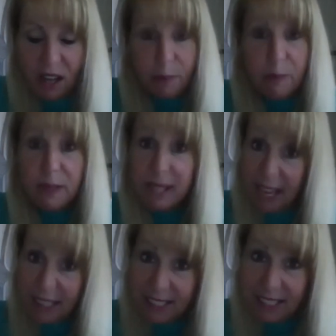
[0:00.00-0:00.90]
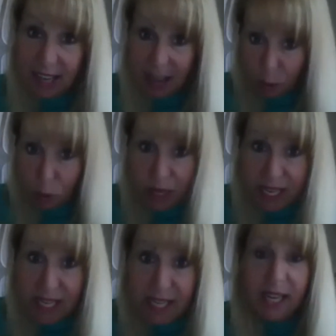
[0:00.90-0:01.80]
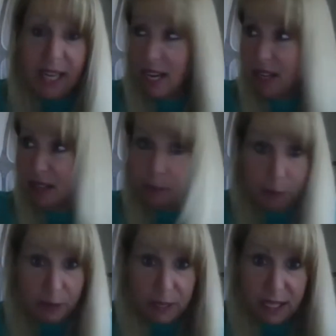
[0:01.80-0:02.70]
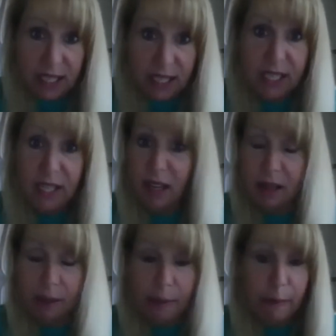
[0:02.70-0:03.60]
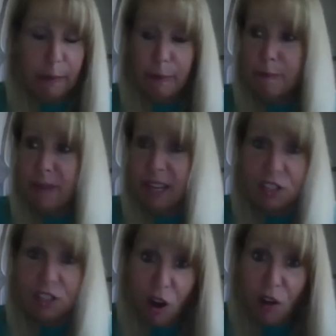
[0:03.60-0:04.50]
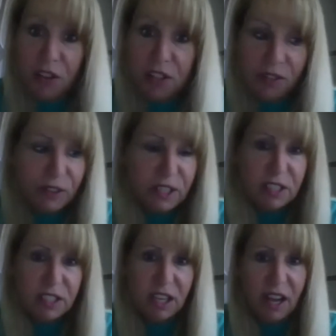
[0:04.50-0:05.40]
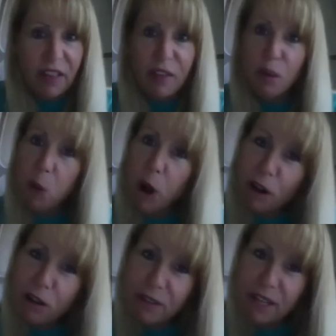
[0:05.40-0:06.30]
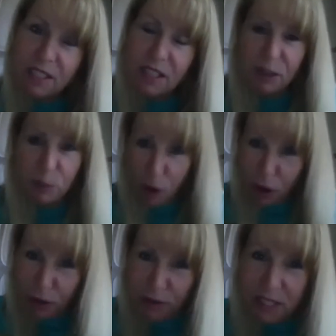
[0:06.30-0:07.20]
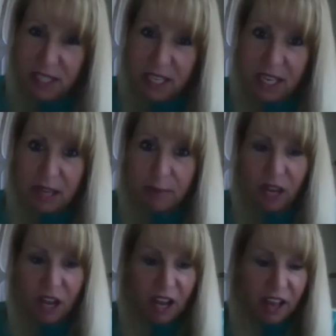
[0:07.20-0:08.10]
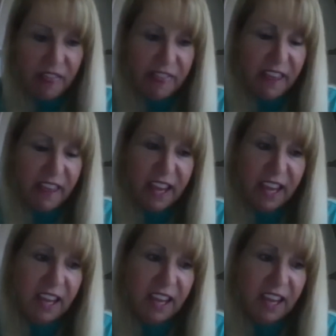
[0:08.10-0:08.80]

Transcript: yes equity in the beginning uh, makes all the difference they're part of it they're part of the team they